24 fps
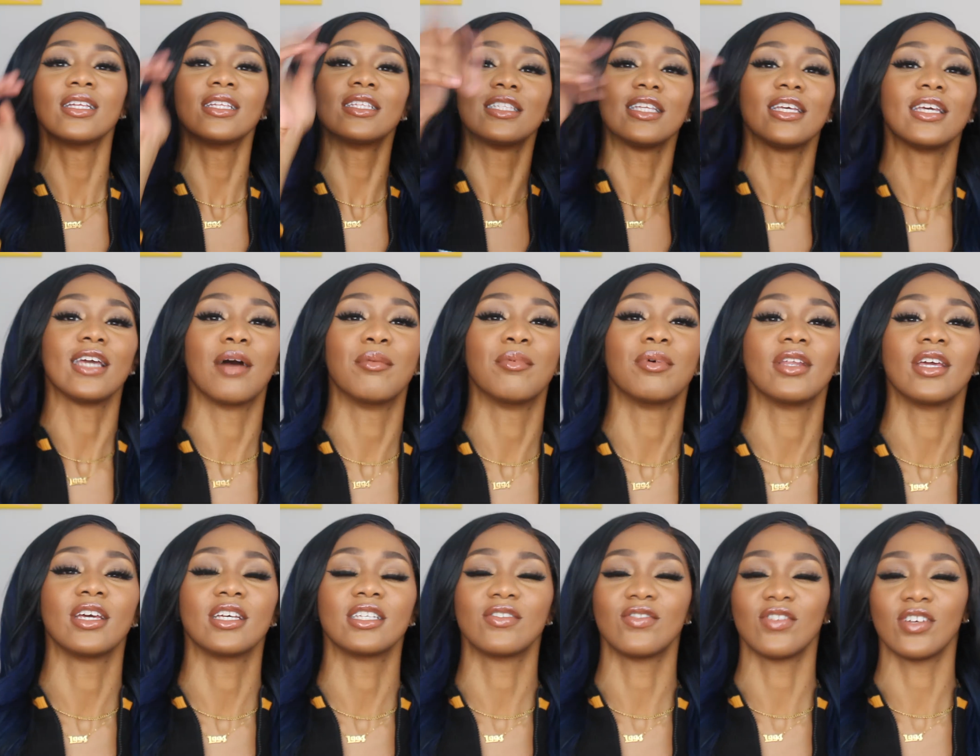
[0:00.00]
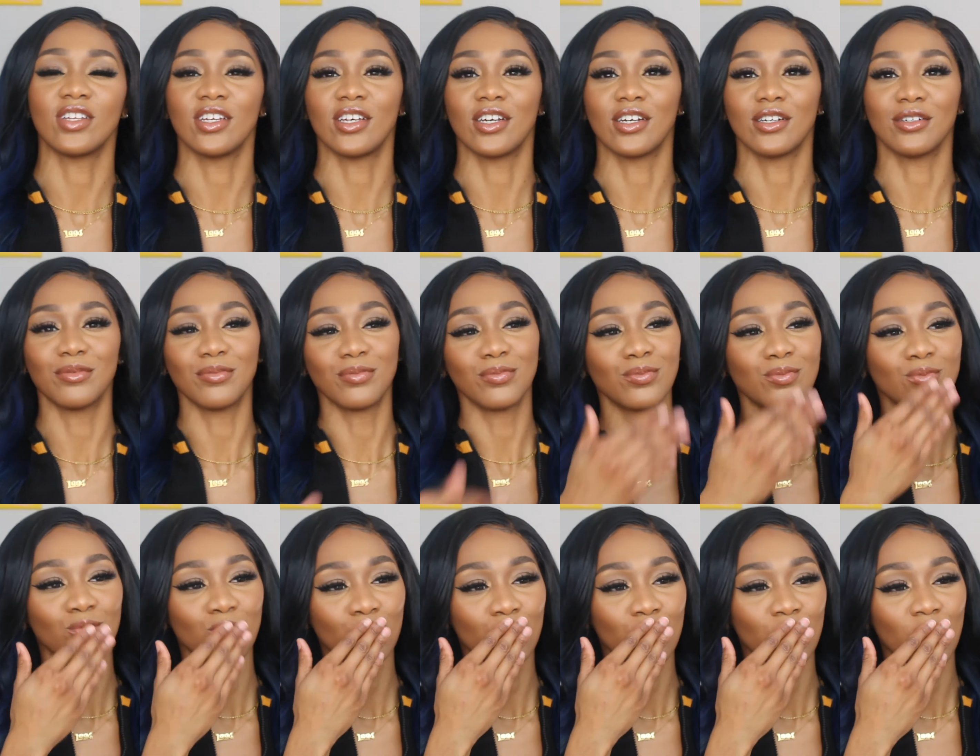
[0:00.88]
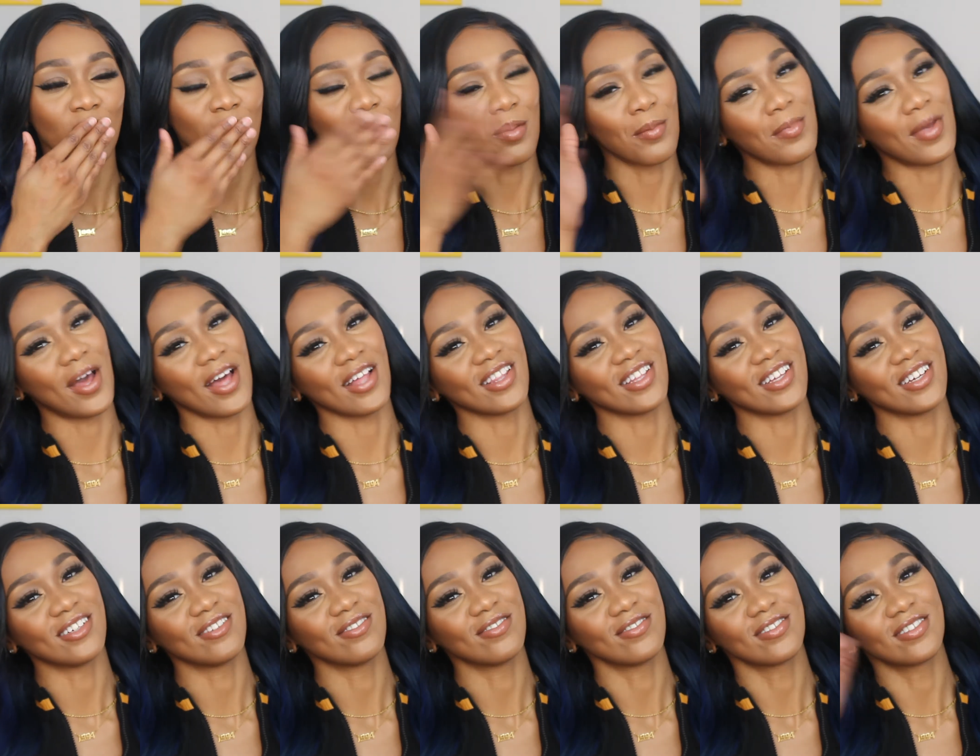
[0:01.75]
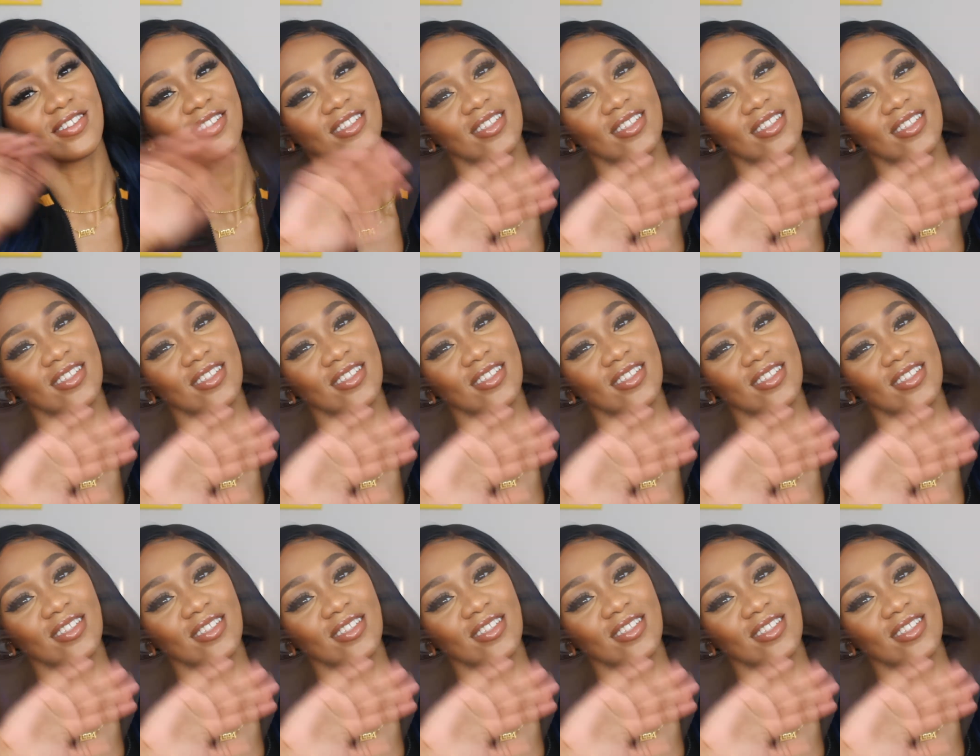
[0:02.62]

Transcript: See y'all in my next video. Bye, loves.